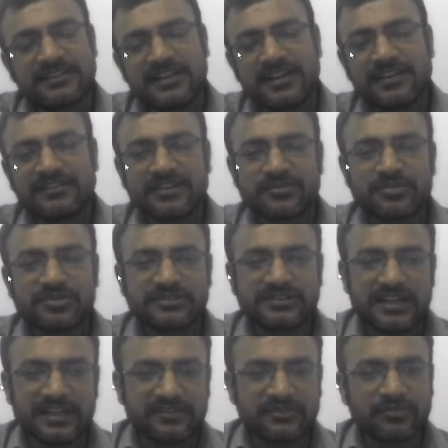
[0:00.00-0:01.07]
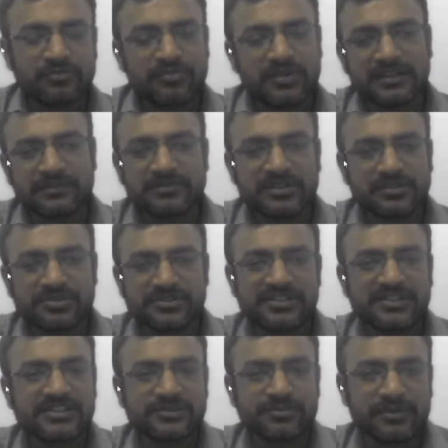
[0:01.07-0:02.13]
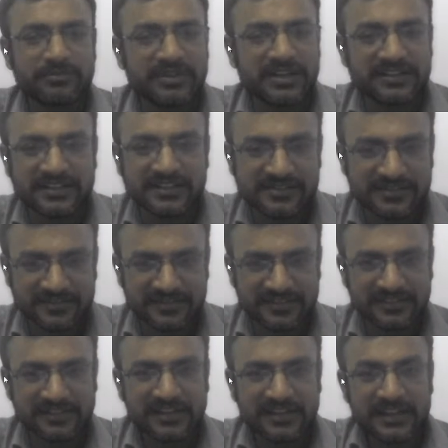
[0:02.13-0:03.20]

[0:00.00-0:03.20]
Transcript: there is one of the questions from data structure.